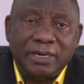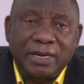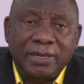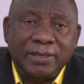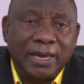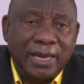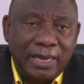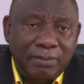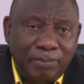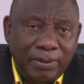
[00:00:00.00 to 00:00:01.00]
and they are
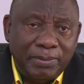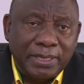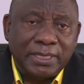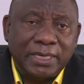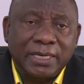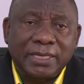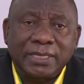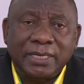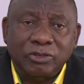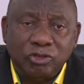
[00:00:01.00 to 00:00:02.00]
implementing it
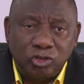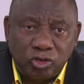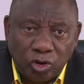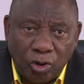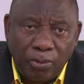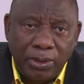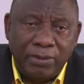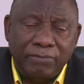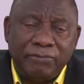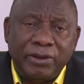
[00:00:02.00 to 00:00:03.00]
and
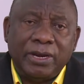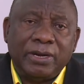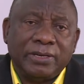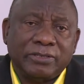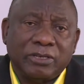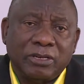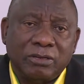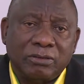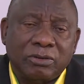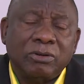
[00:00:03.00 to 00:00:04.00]
drawing various
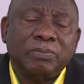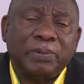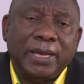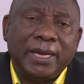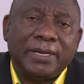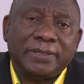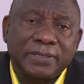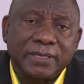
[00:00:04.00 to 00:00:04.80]
role players